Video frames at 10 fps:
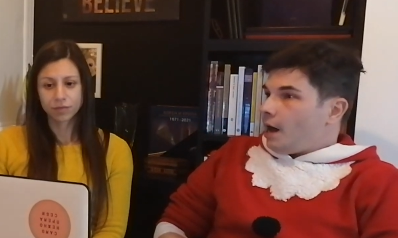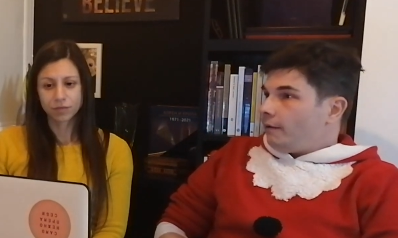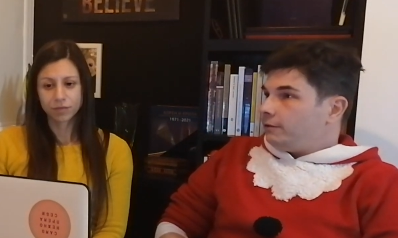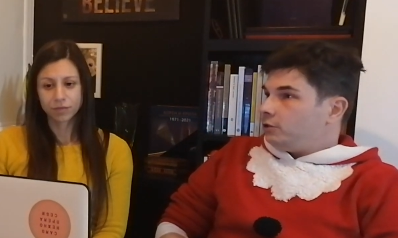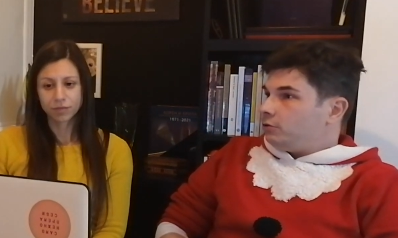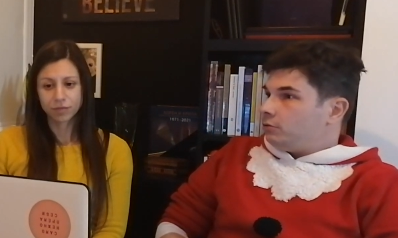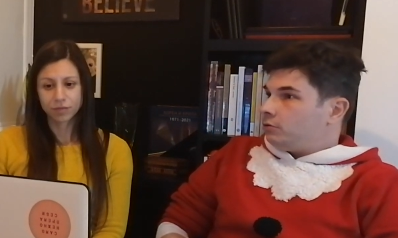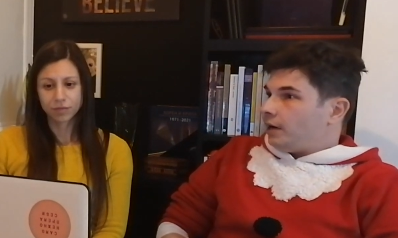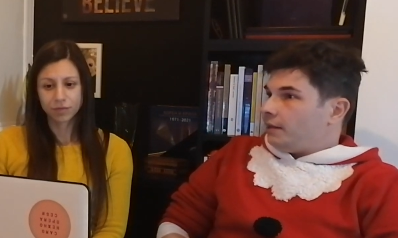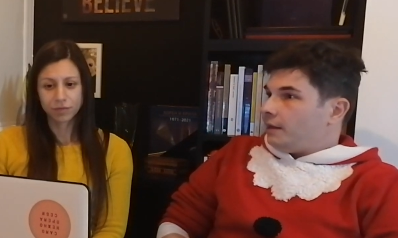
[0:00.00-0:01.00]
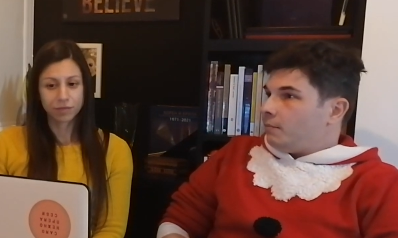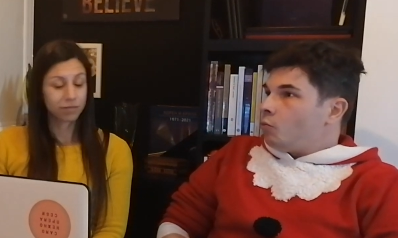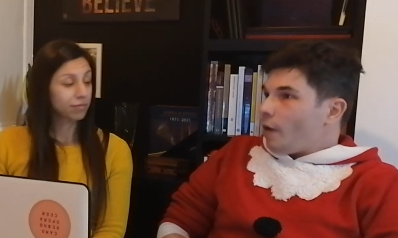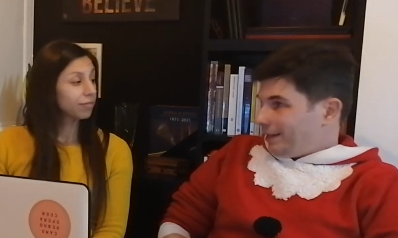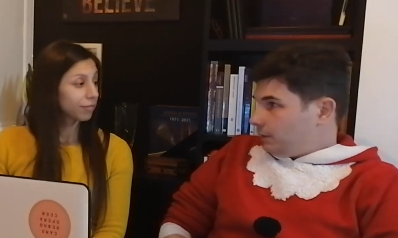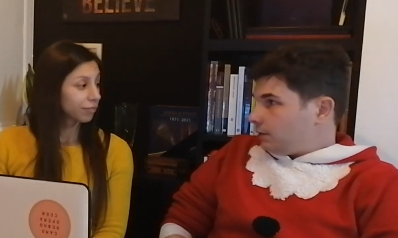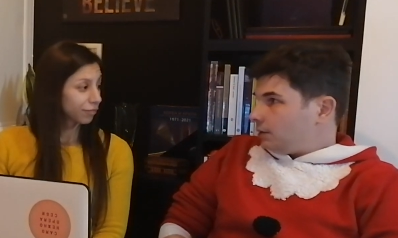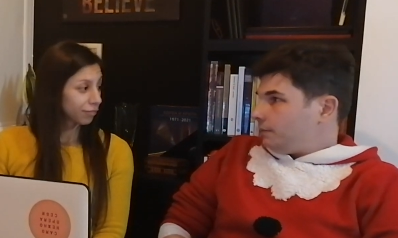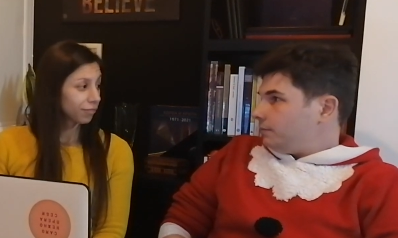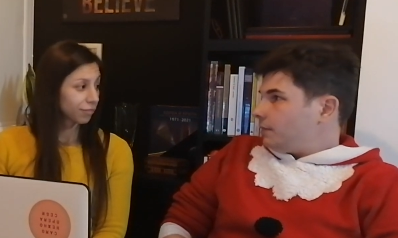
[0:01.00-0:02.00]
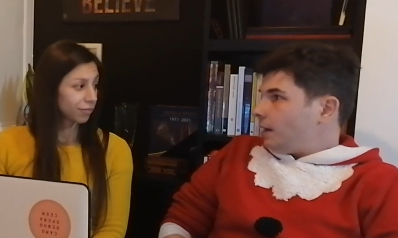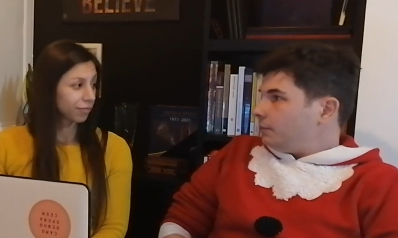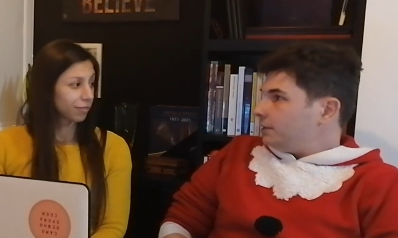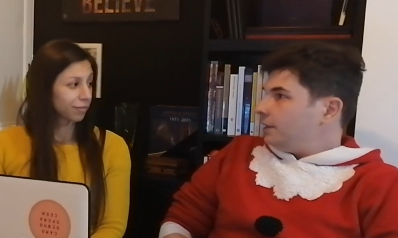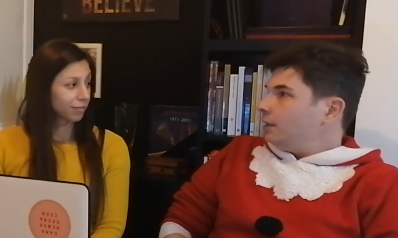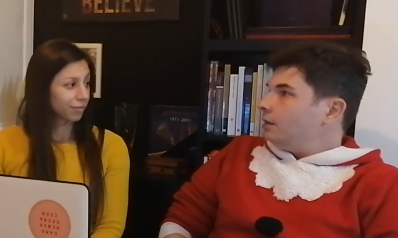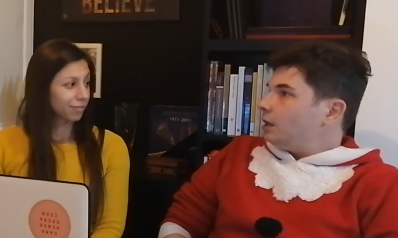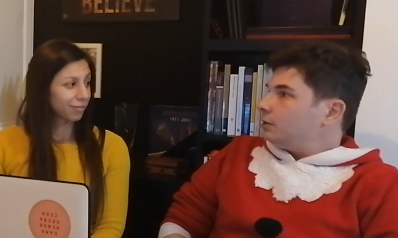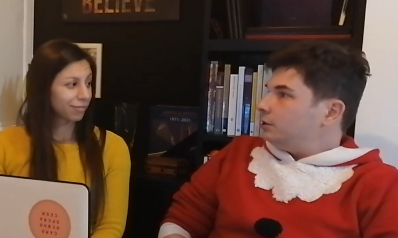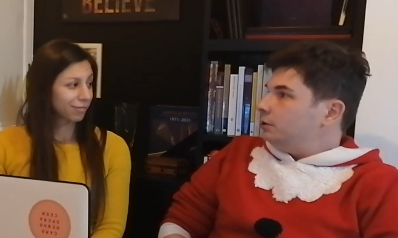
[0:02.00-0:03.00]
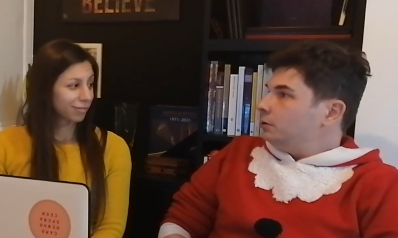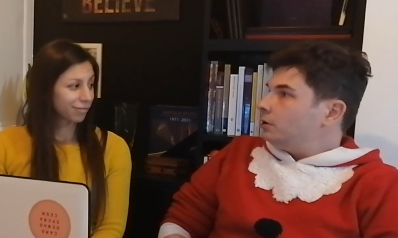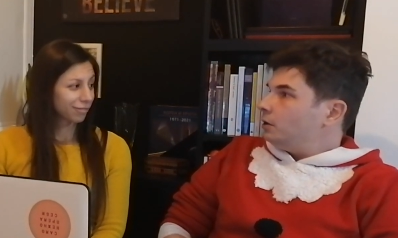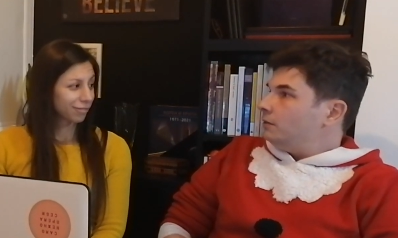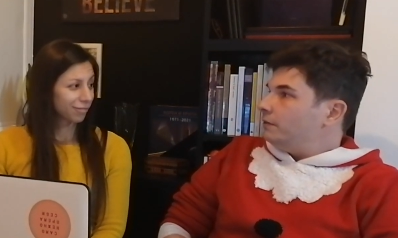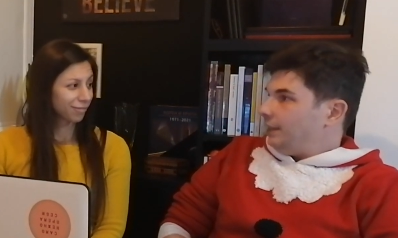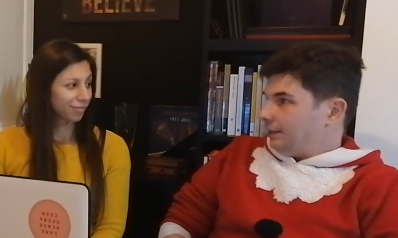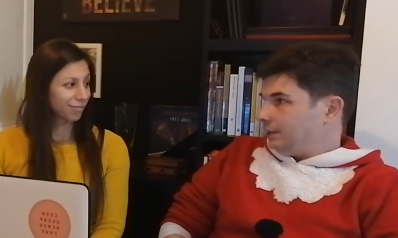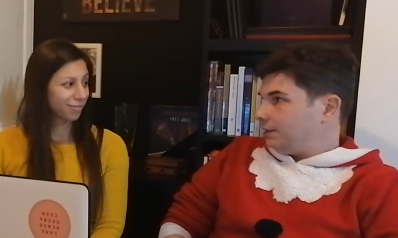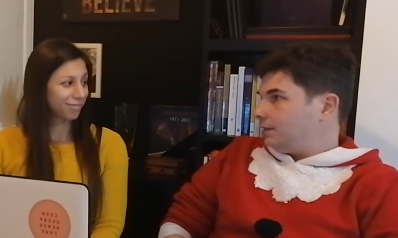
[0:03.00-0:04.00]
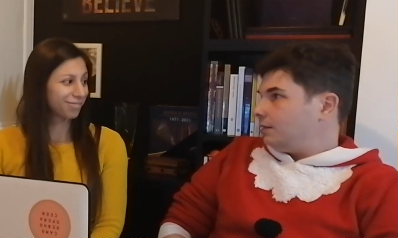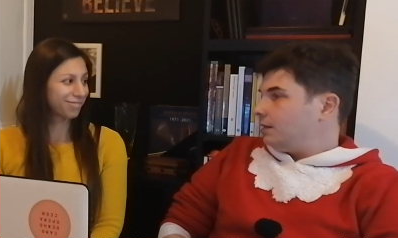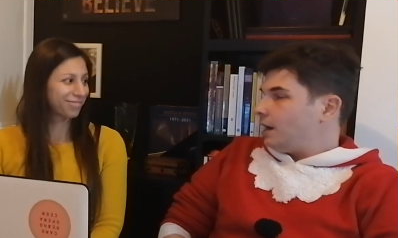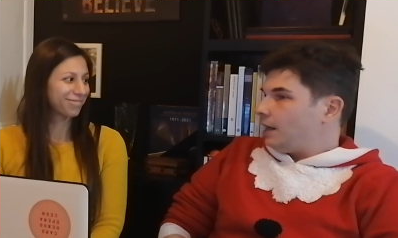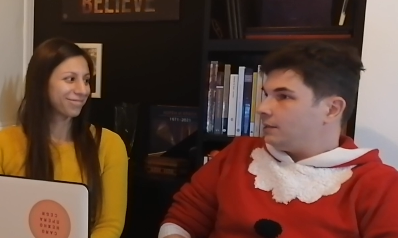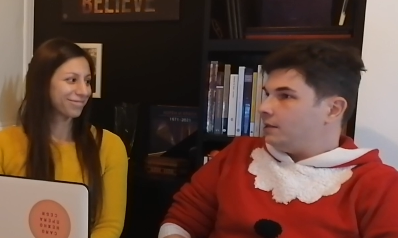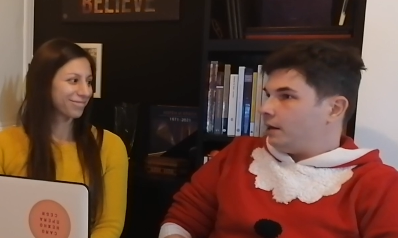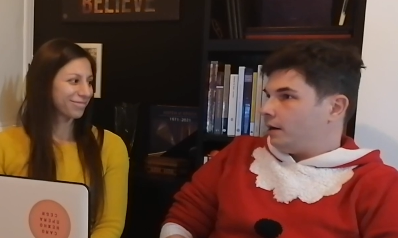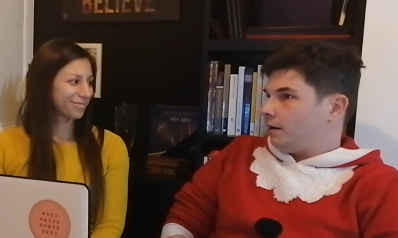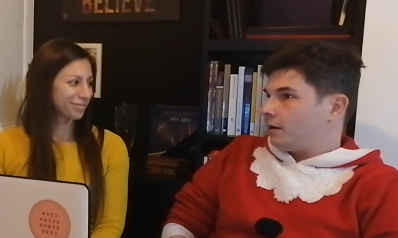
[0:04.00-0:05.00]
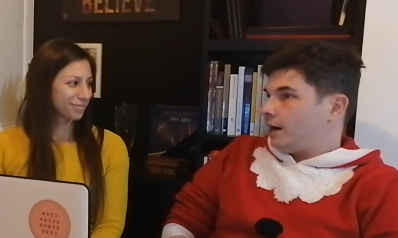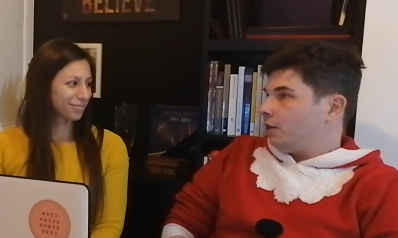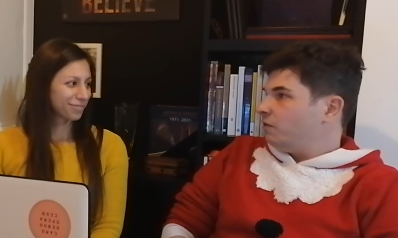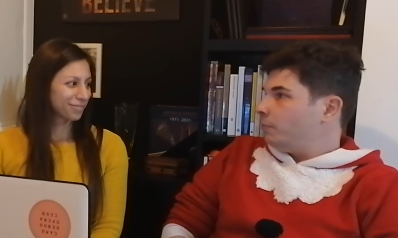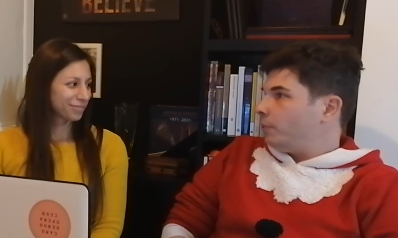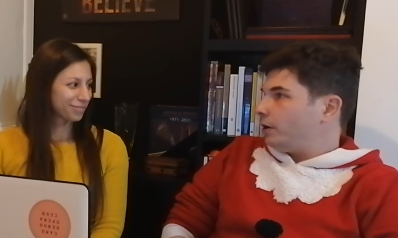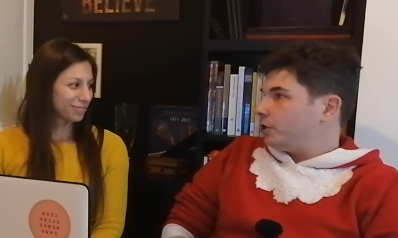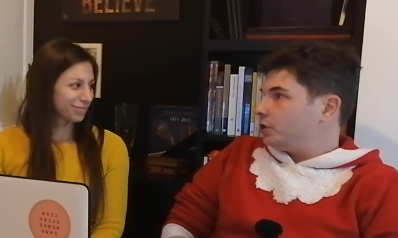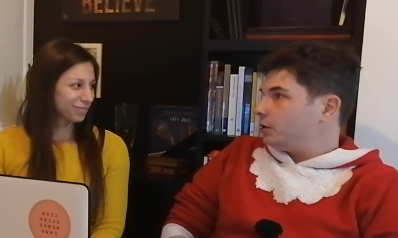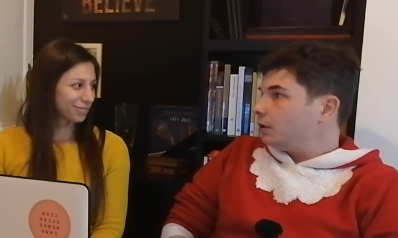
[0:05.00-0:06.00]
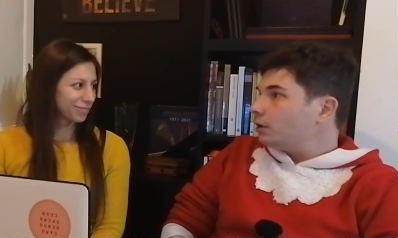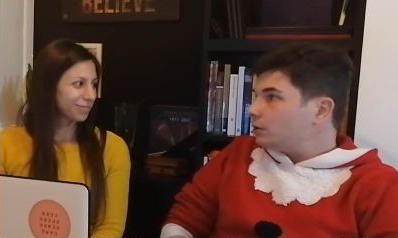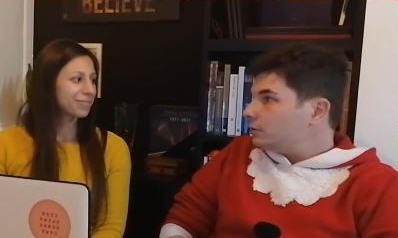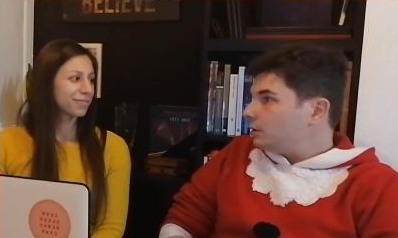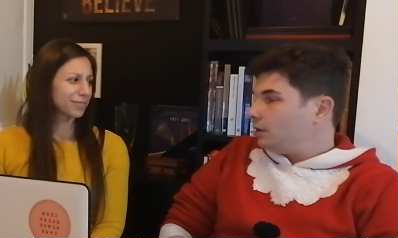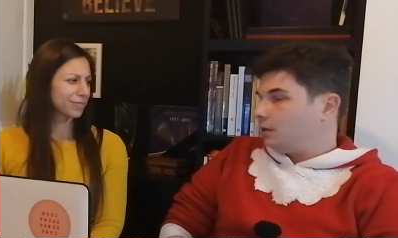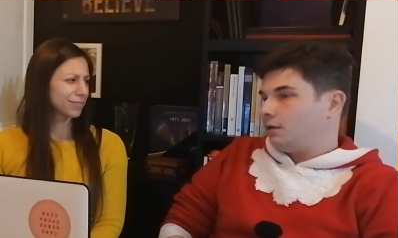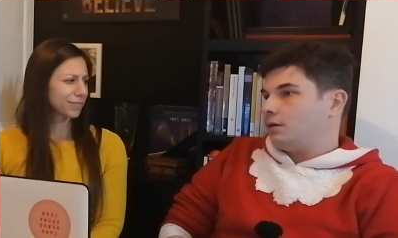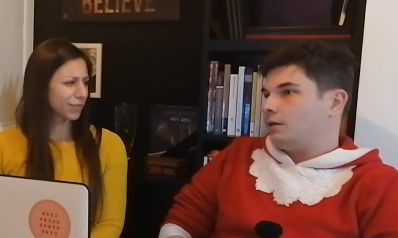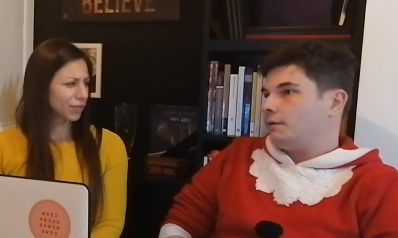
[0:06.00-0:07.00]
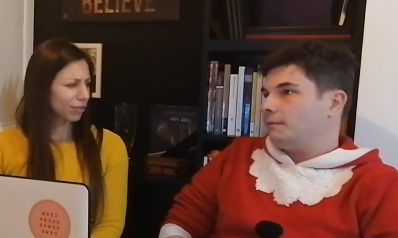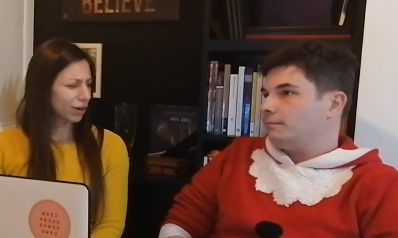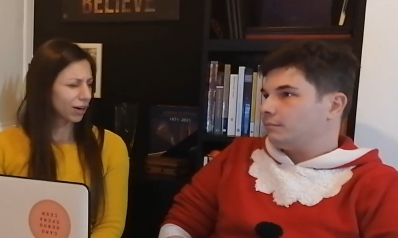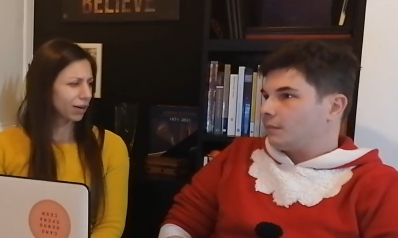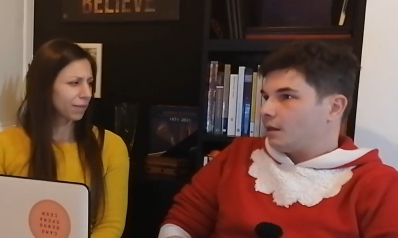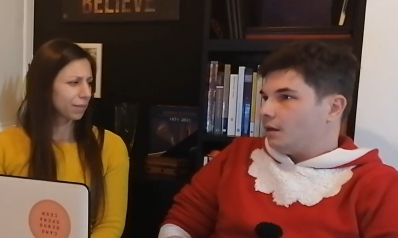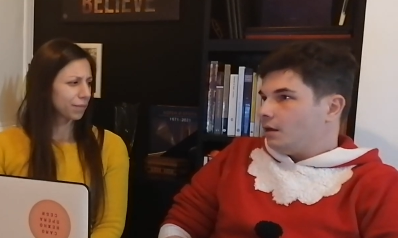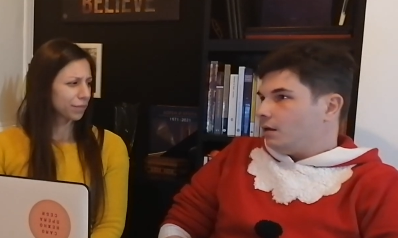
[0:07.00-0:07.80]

Speaker 1: I've tried them once. I'm still not too convinced, as they are kind of partial. Uh, okay.